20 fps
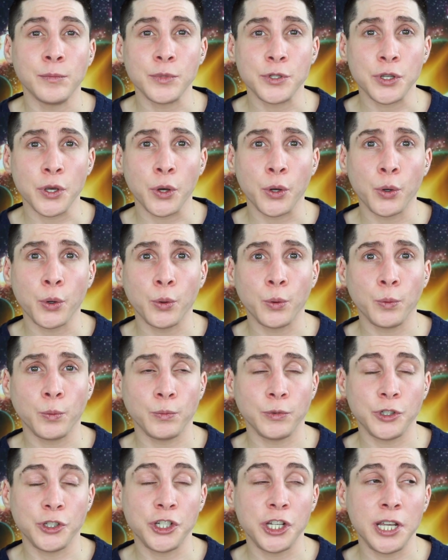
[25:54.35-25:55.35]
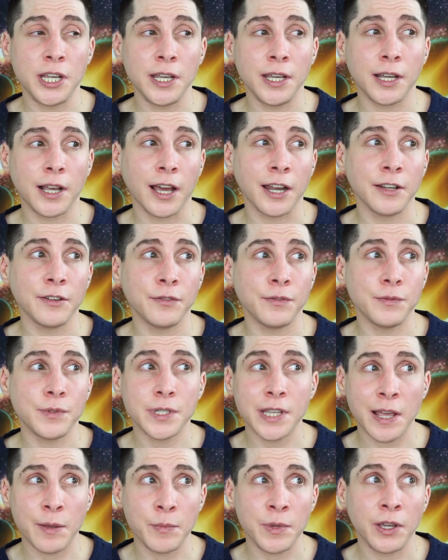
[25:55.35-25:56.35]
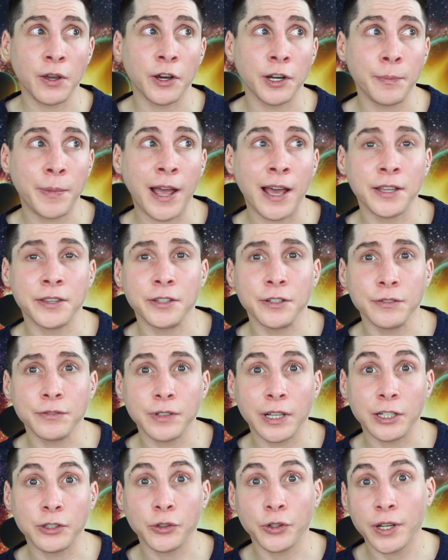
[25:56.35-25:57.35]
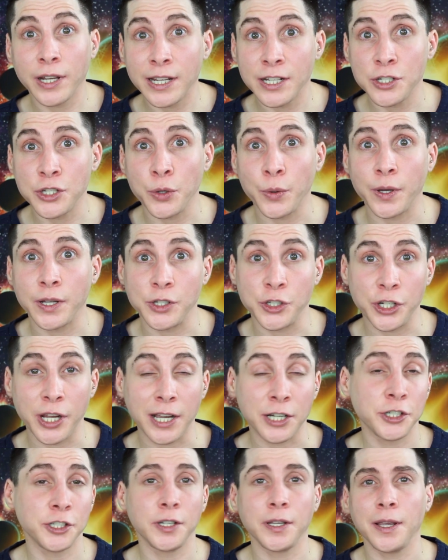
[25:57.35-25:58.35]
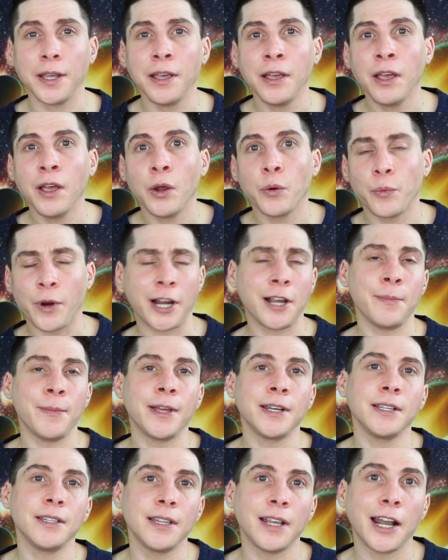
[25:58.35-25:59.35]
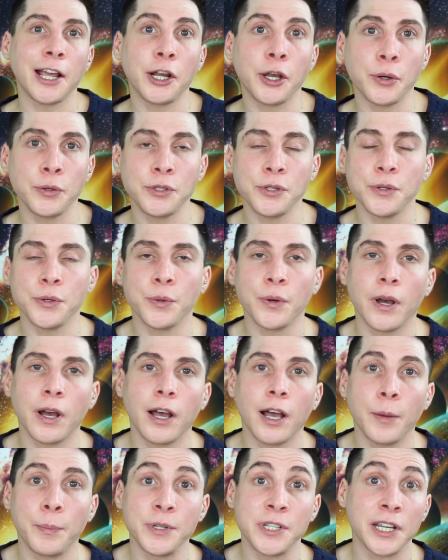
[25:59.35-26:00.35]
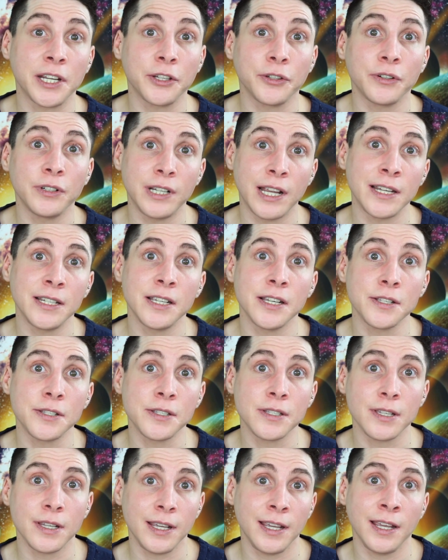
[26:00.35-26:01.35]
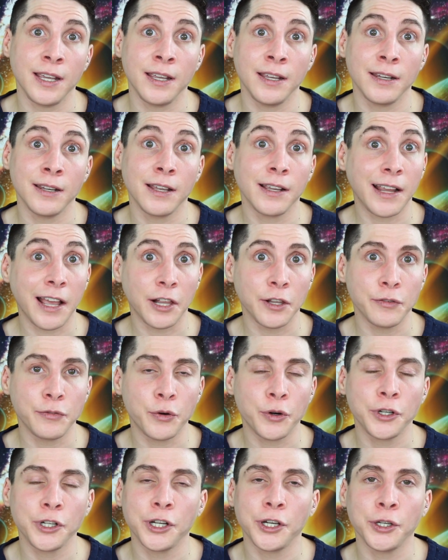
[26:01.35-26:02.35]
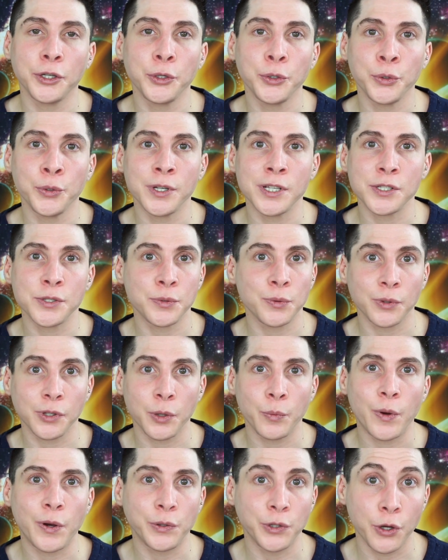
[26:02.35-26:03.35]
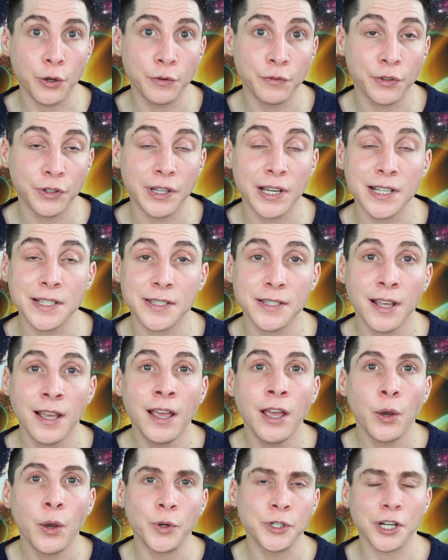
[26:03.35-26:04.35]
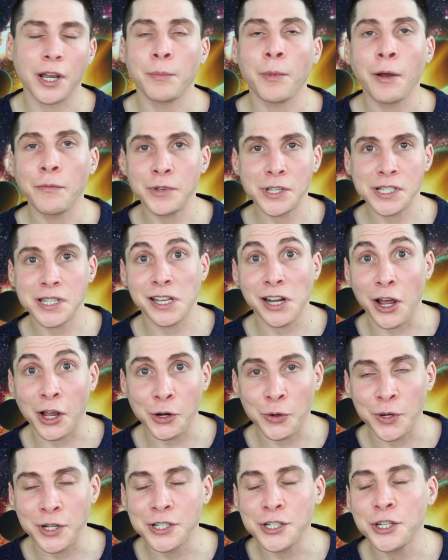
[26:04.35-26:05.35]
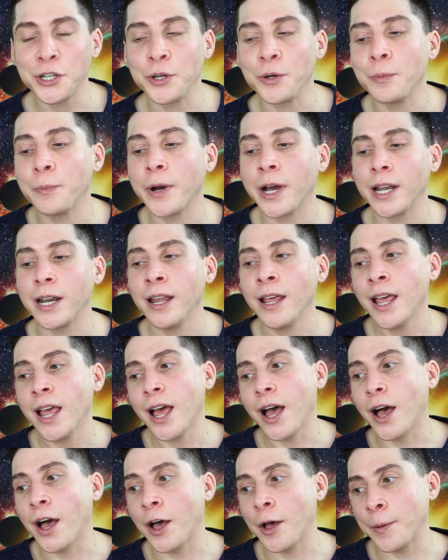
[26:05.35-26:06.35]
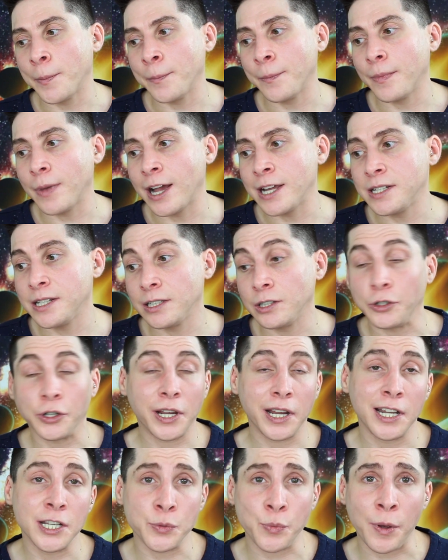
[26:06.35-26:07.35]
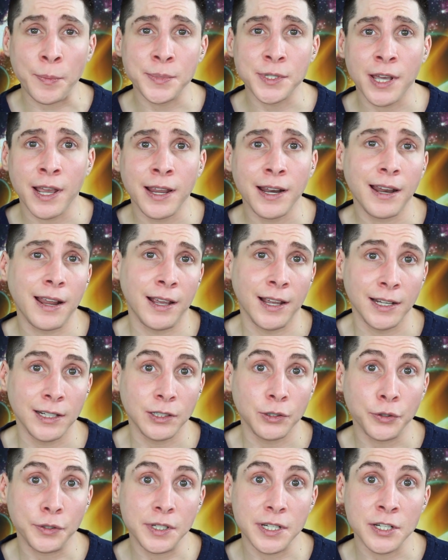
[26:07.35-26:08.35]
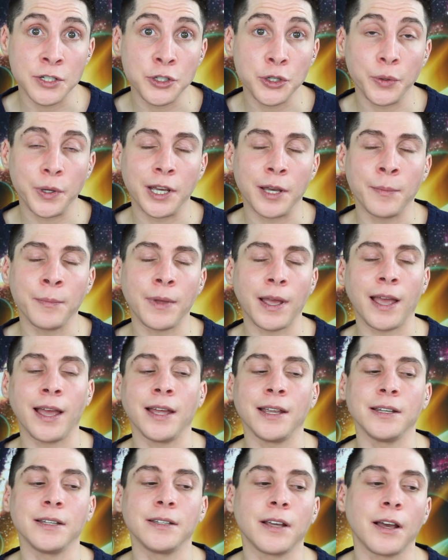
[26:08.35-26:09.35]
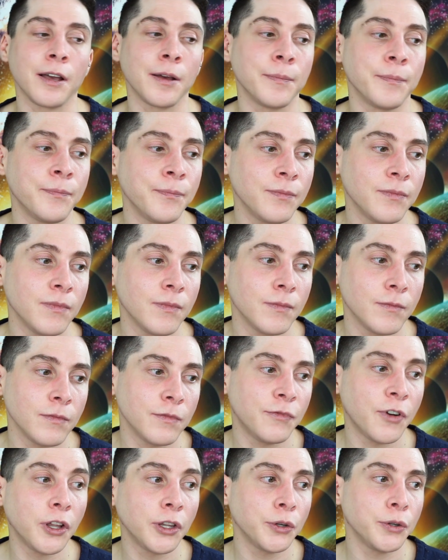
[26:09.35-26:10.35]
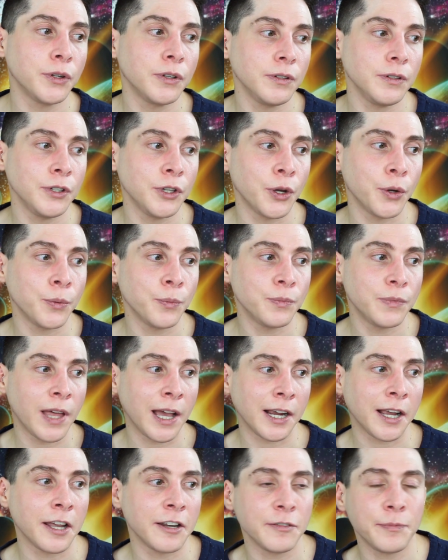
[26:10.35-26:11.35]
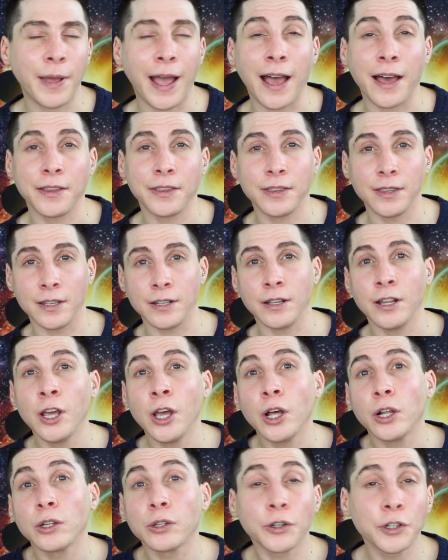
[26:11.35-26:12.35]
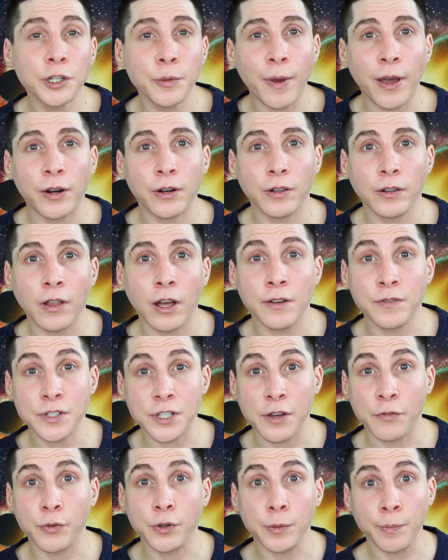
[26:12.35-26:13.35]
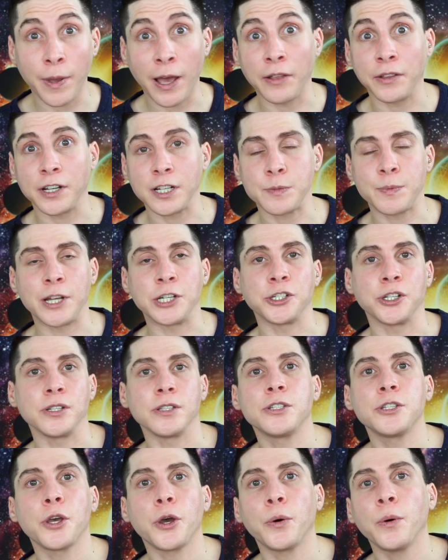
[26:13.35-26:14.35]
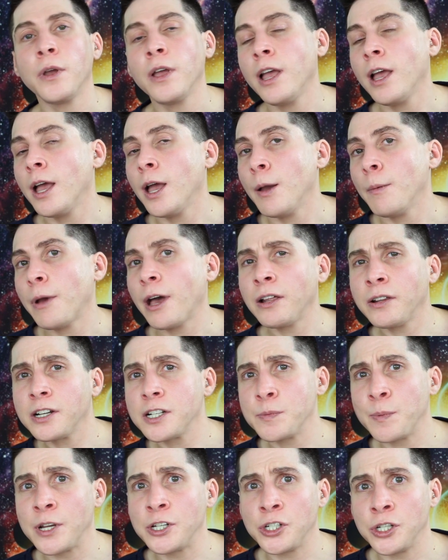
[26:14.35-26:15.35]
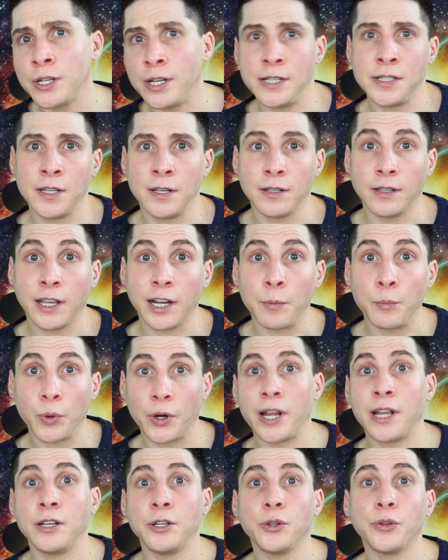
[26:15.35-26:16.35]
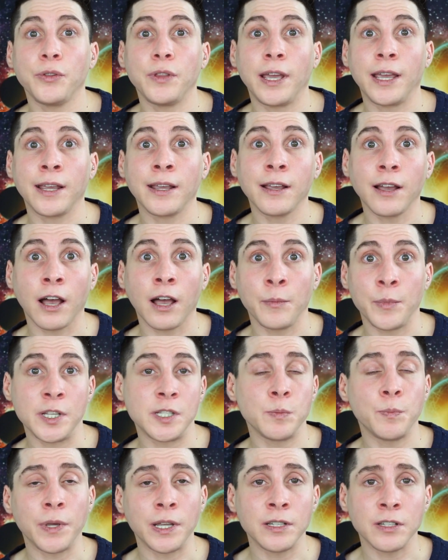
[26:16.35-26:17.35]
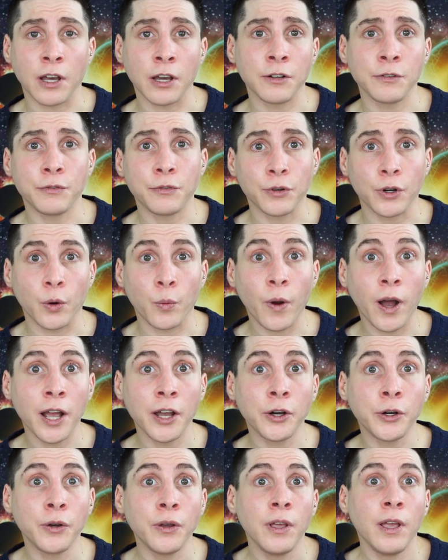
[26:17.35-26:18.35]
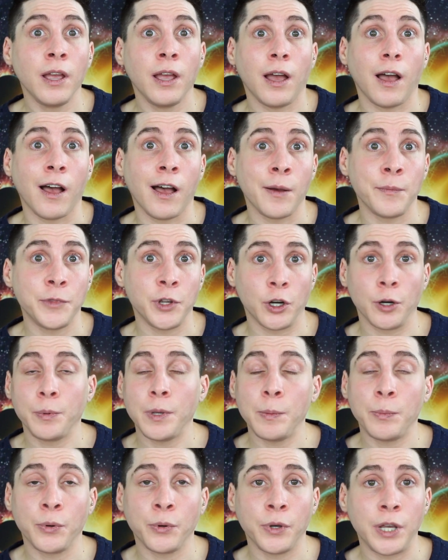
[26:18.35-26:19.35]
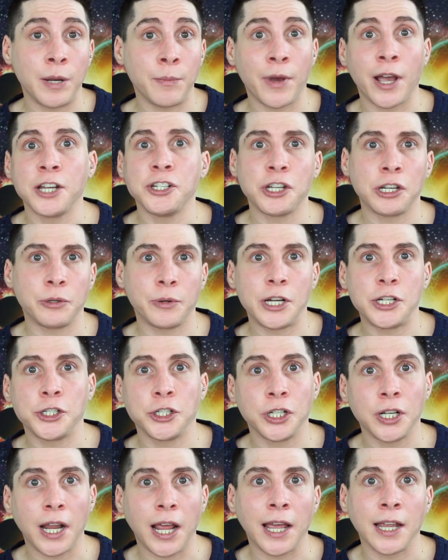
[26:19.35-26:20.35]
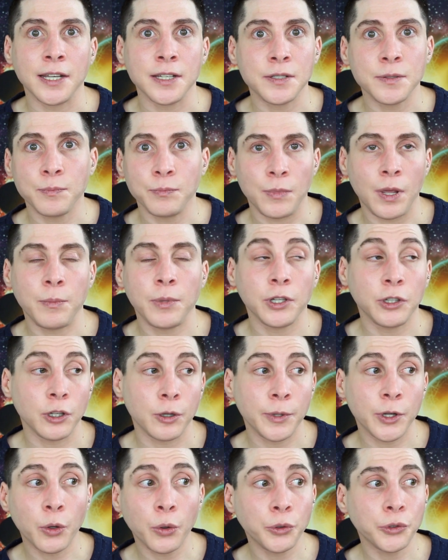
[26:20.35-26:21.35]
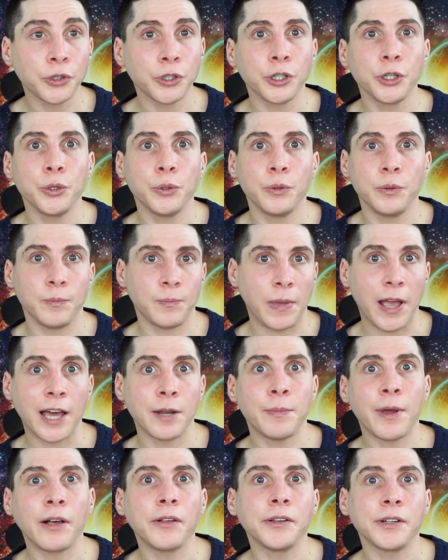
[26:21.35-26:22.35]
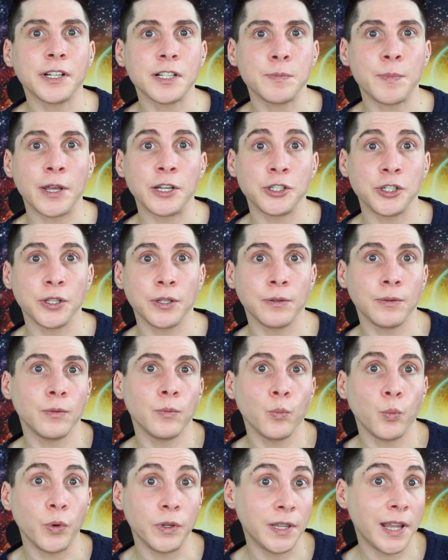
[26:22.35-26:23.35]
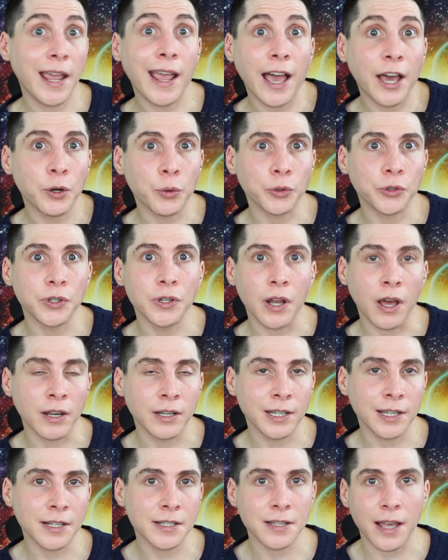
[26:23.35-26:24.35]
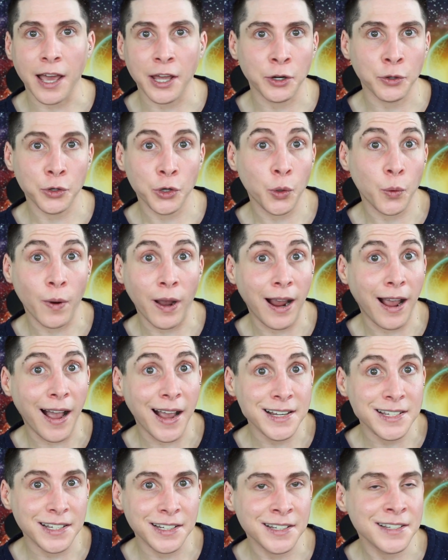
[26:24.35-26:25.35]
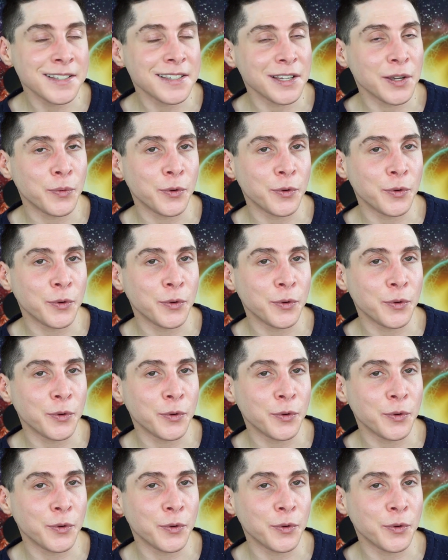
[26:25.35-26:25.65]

So she kind of sent me on a path of like looking into it, and she actually recommended that I go to a particular dentist in California who is really well known for this, which I'm obviously not going to do, but I did look at his website and looked into him and followed, you know, that kind of path and learned about a lot of stuff with palate expansion. So palate expansion isn't like a brand new thing. It's been done for a while. There are people in my generation and maybe a little bit older who had palate expansion when they had orthodontics. I don't know why I didn't.